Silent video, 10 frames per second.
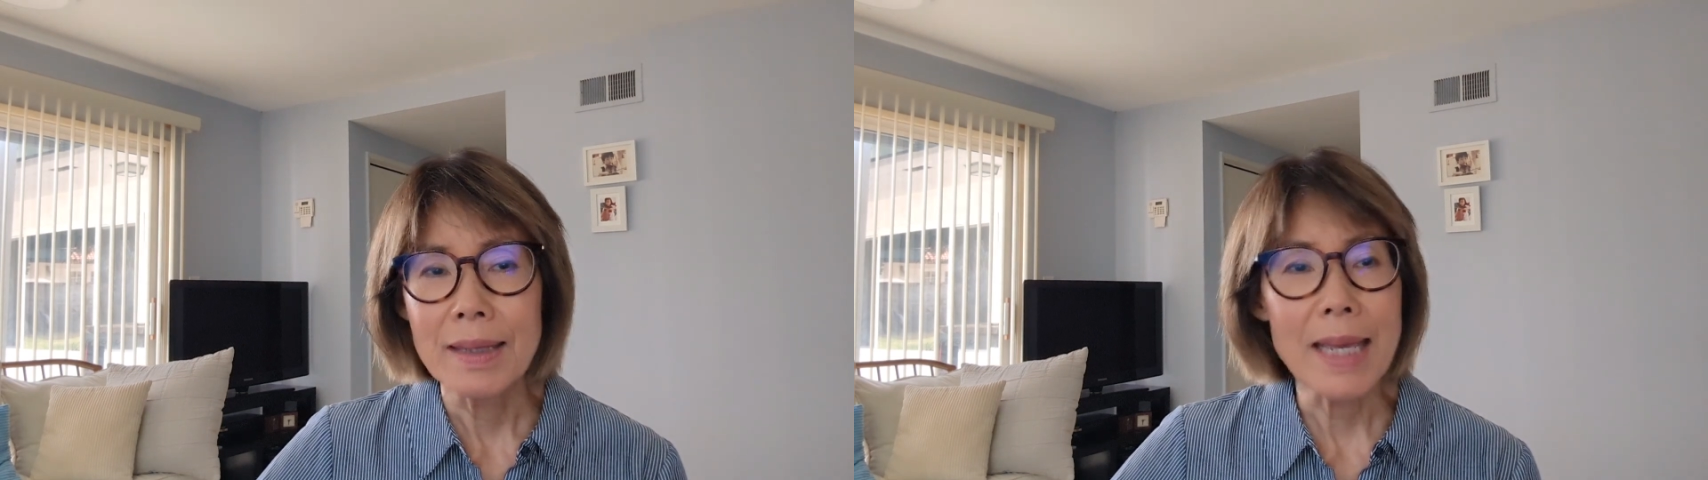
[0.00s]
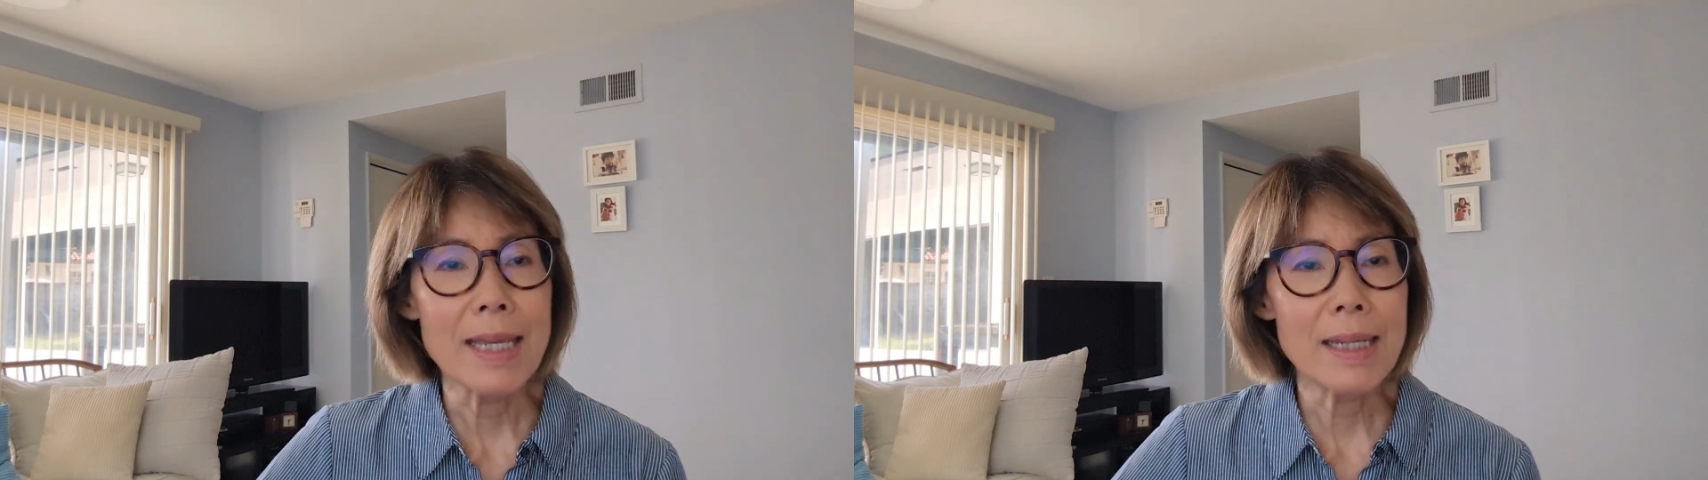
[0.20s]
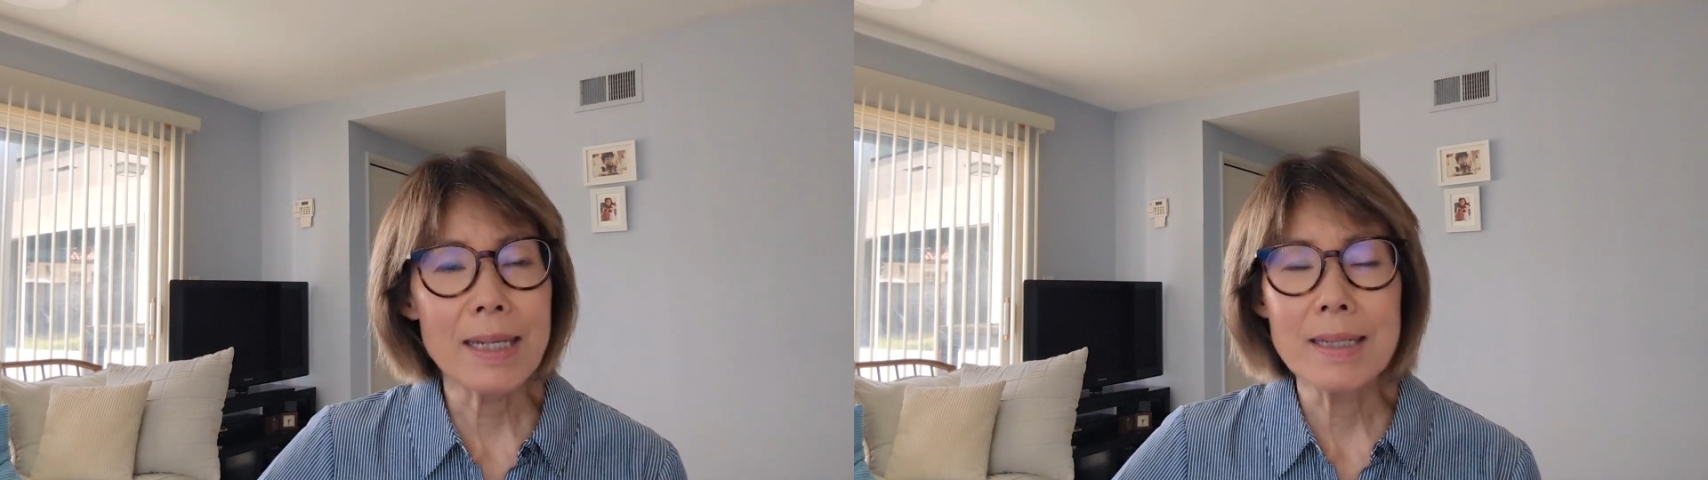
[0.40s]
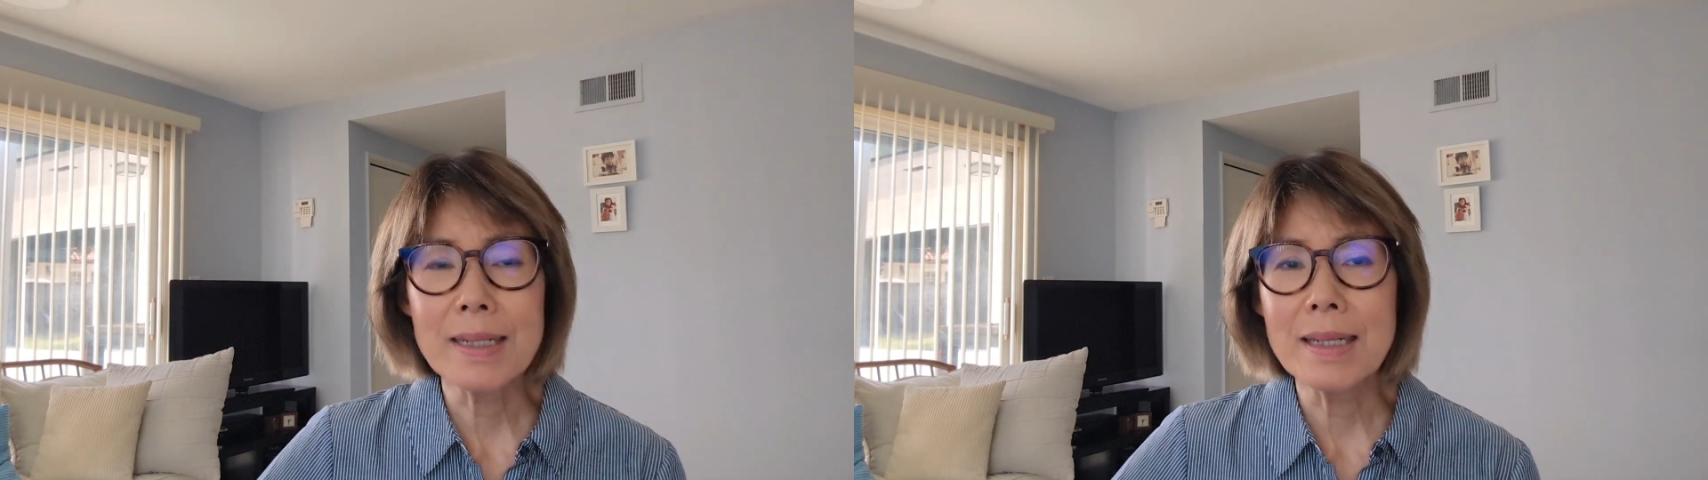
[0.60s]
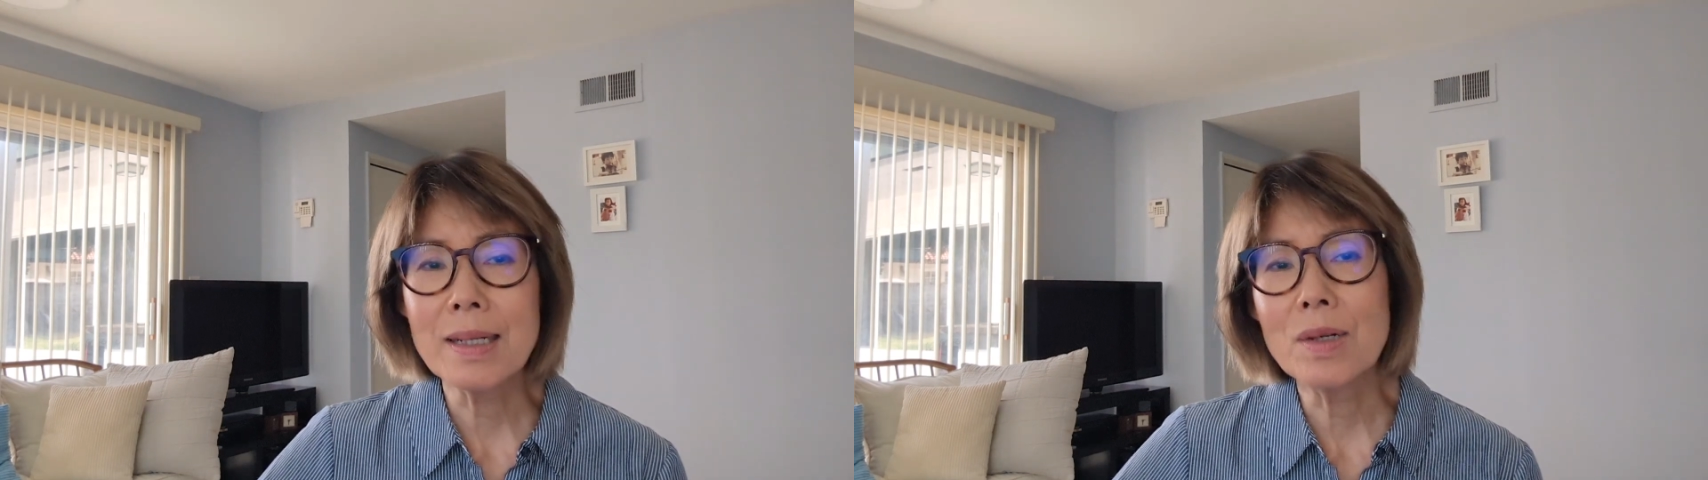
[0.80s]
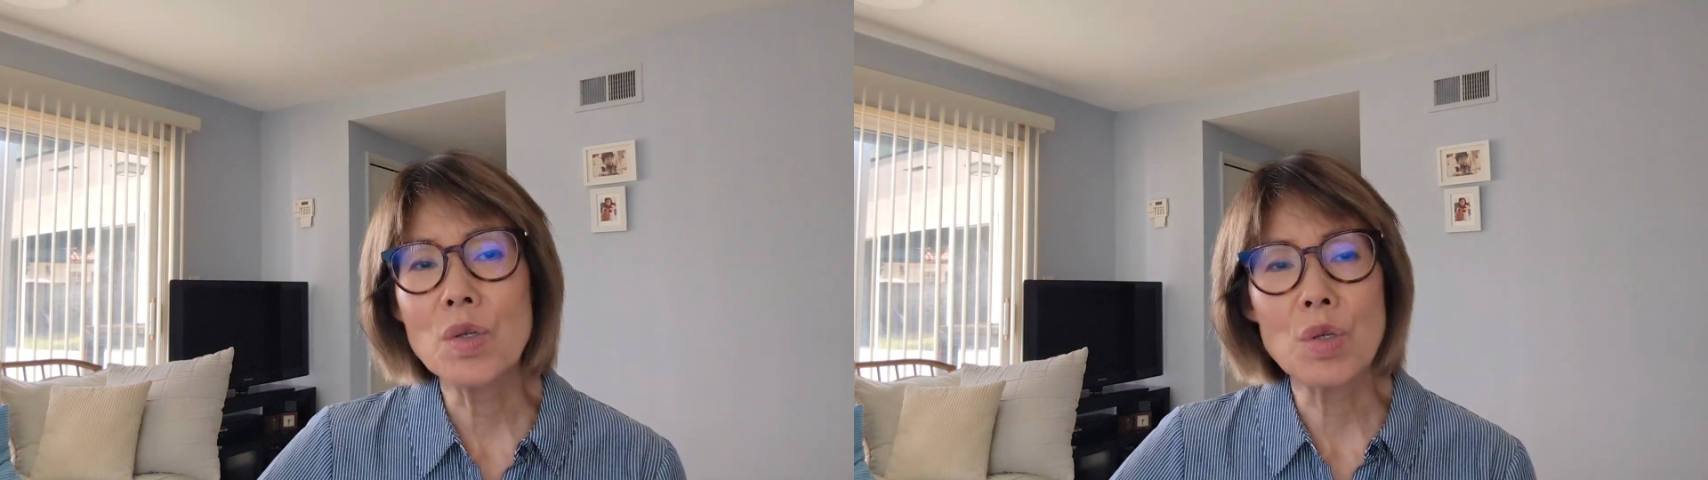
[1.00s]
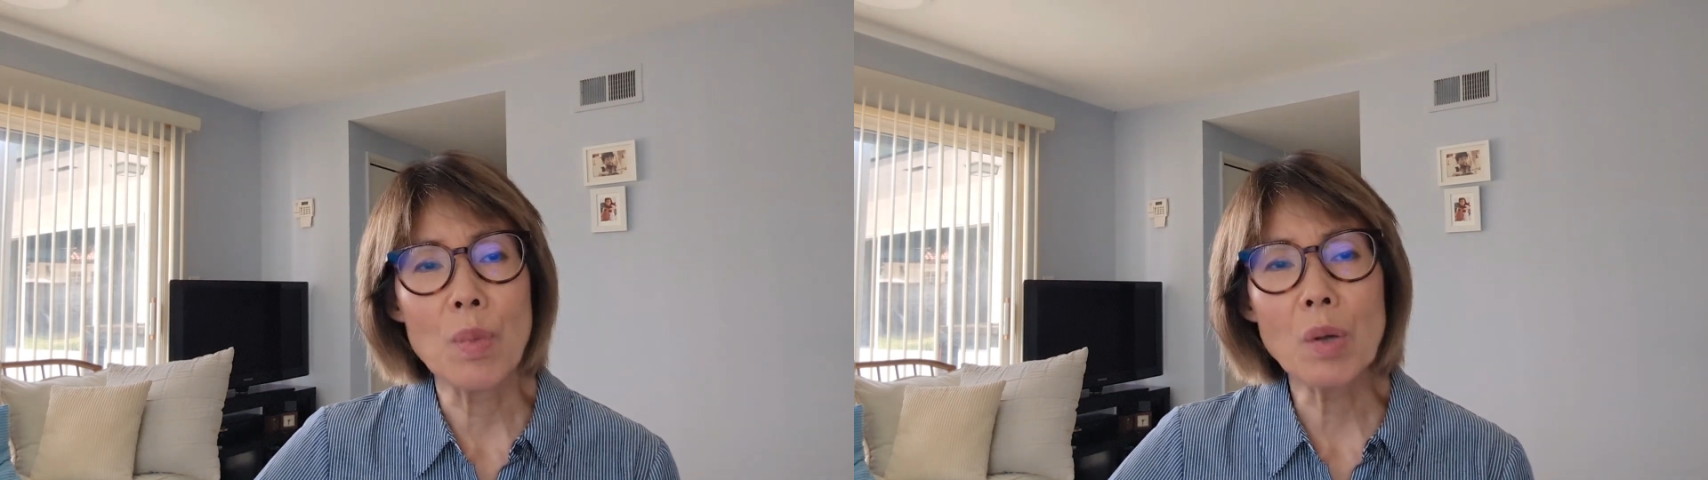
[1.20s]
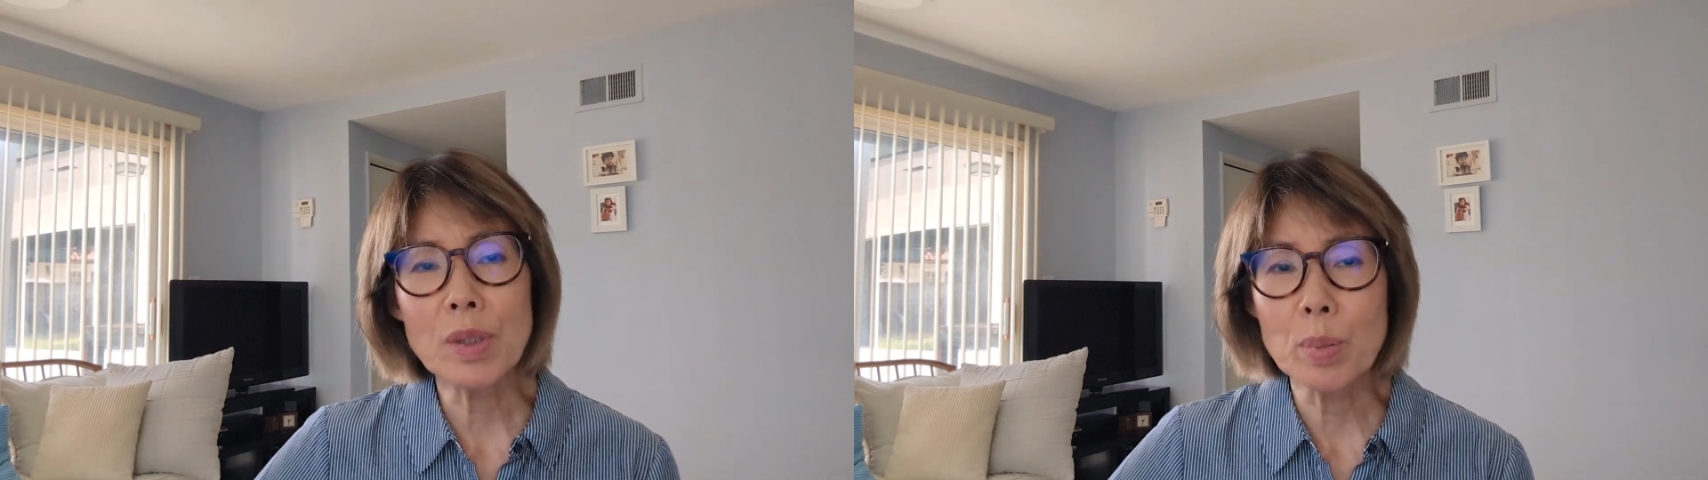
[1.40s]
They continue to
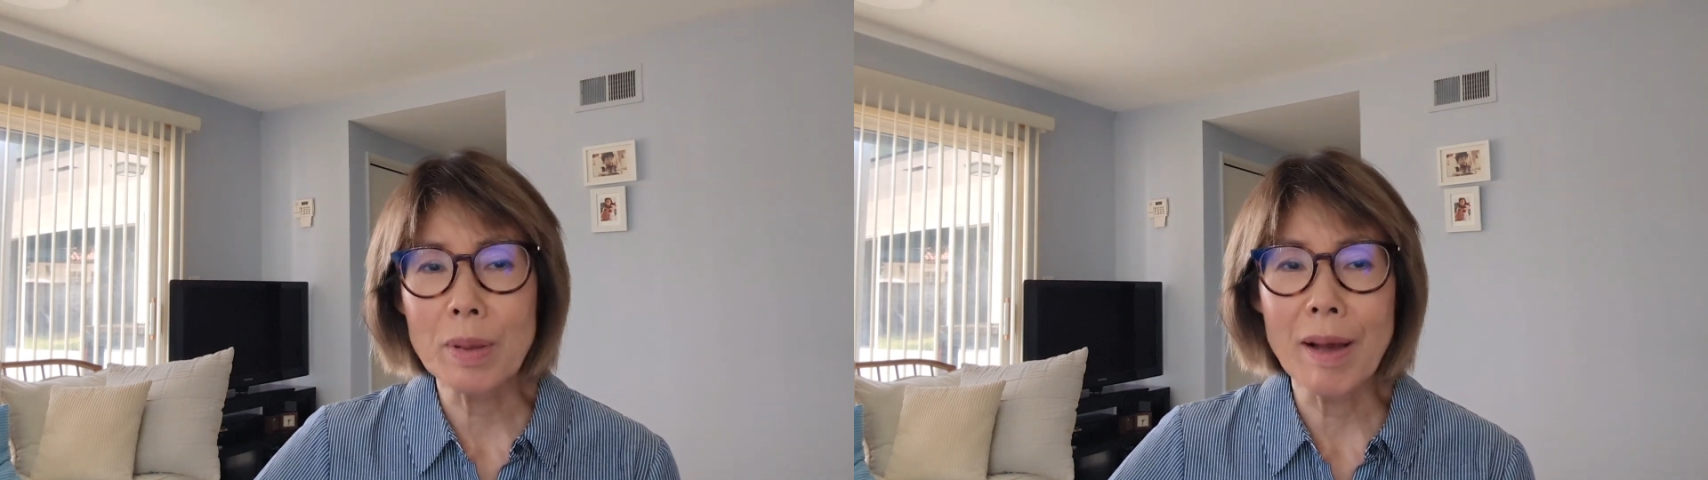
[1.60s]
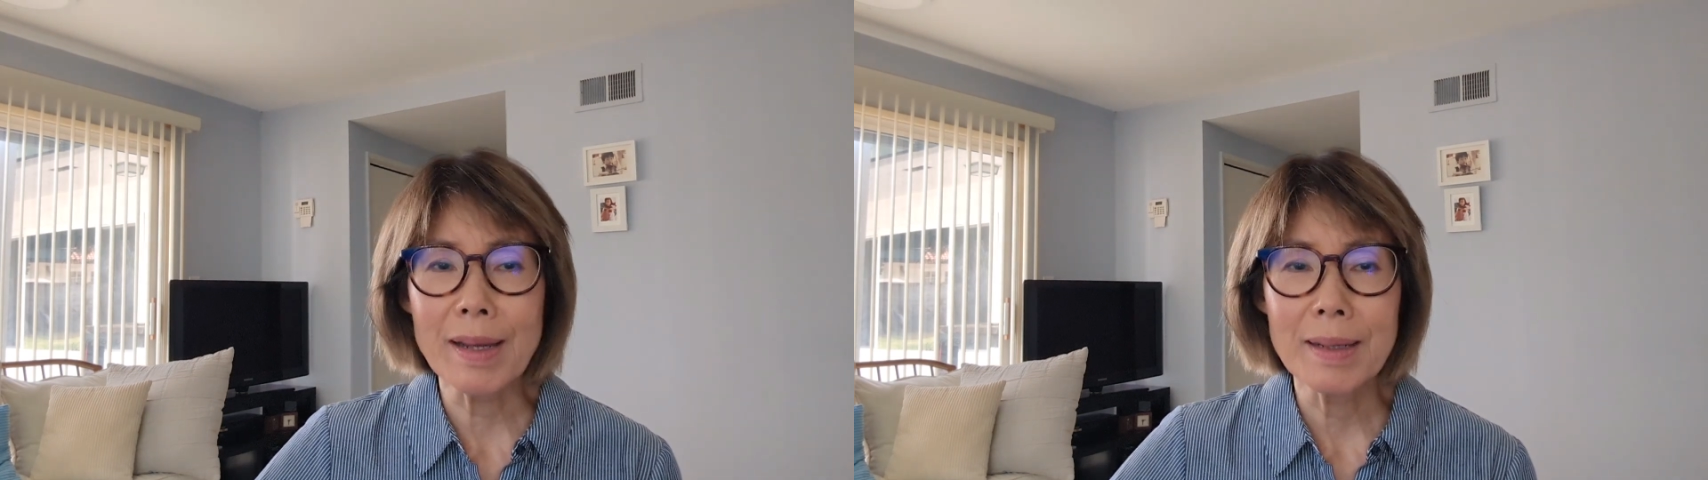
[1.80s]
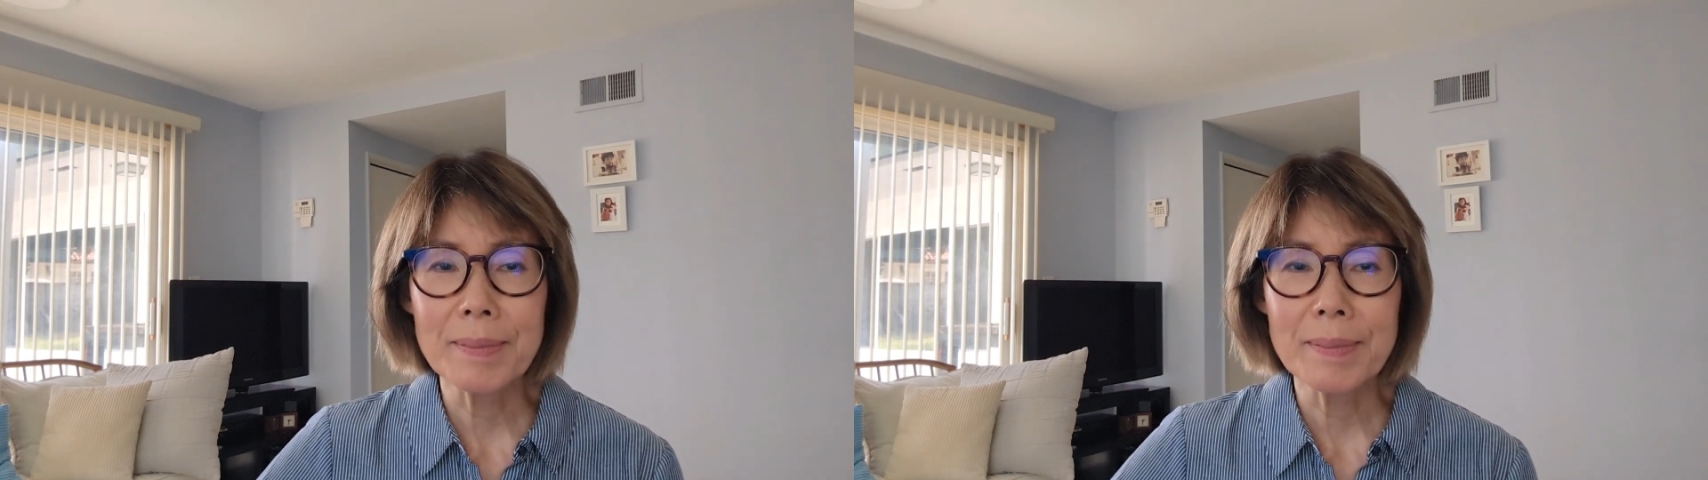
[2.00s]
multiply.